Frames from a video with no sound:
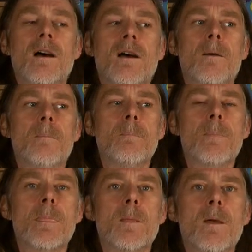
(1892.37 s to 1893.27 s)

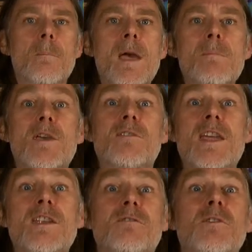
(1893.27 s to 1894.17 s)
Maybe if
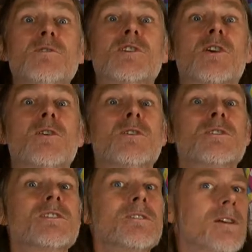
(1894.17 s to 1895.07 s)
in a future
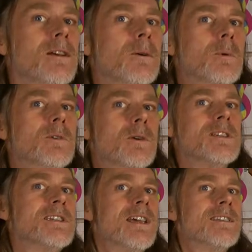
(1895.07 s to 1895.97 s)
course we'll do a
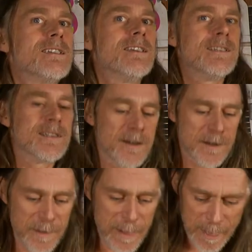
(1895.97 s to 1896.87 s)
CNC guitar,
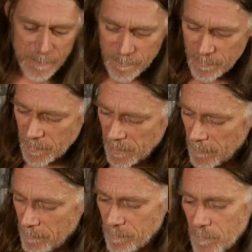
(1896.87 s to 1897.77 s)
but
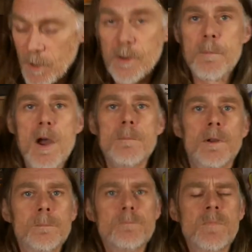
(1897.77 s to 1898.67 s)
at the
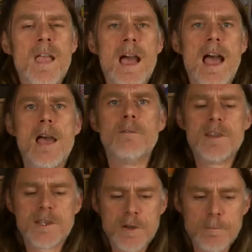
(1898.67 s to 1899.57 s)
moment
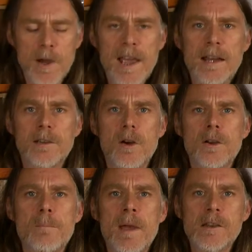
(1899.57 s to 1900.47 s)
everything's done by hand on
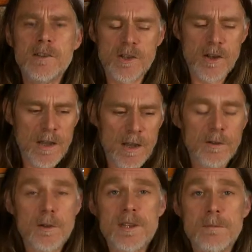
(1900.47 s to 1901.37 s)
a bench
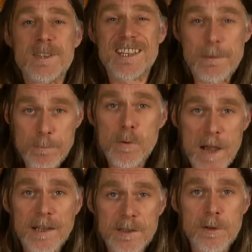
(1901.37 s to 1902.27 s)
using simple
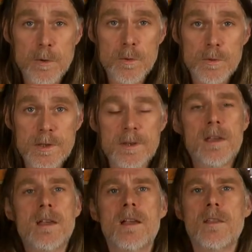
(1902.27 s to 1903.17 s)
hand tools.
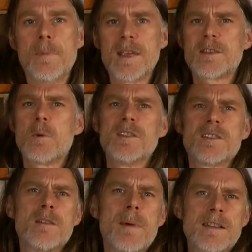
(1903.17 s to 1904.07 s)
The biggest ones
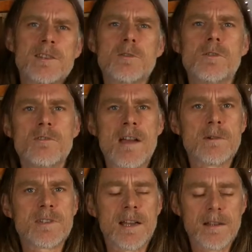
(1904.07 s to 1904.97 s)
are the bandsaw and the
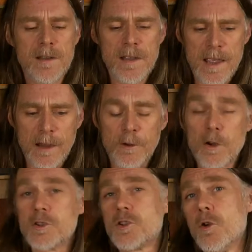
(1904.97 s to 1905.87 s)
router. If you're
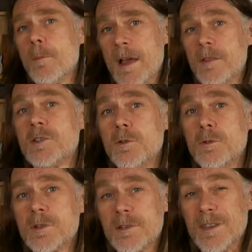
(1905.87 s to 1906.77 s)
not sure about the
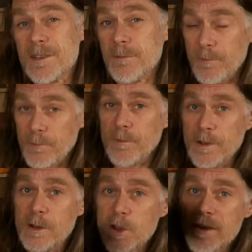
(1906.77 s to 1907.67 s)
tools, there's a
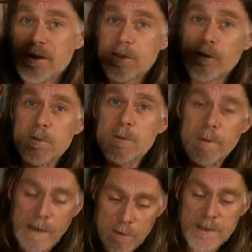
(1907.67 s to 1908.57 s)
look in the description
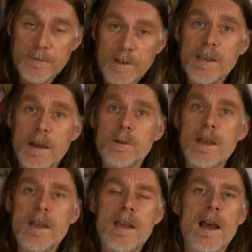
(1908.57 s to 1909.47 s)
below this video,
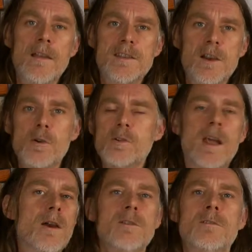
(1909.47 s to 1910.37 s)
and there's a whole
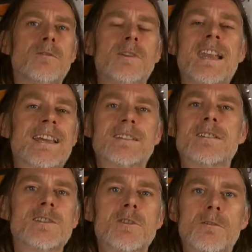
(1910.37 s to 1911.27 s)
load of links
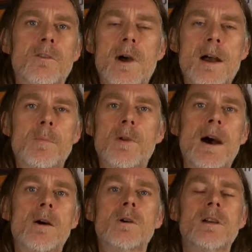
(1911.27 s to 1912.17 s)
and stuff that will help you
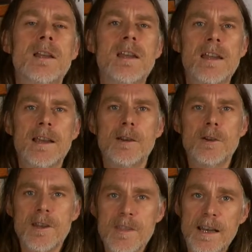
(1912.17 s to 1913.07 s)
out,
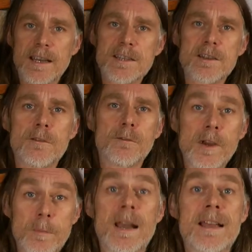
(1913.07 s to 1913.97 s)
including the links to the
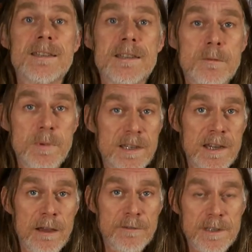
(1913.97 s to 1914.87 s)
free plans and the
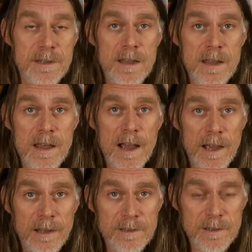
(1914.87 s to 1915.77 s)
PDFs
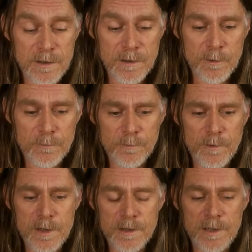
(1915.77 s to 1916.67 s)
and
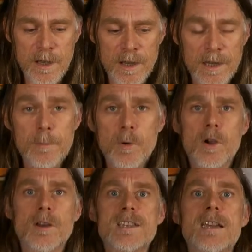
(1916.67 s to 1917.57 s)
the
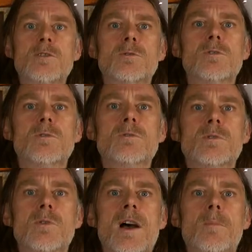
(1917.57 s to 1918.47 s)
ebook on essential tools,
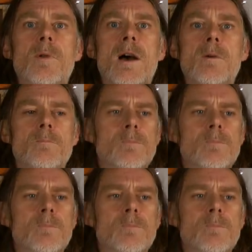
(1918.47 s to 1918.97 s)
which will help you out.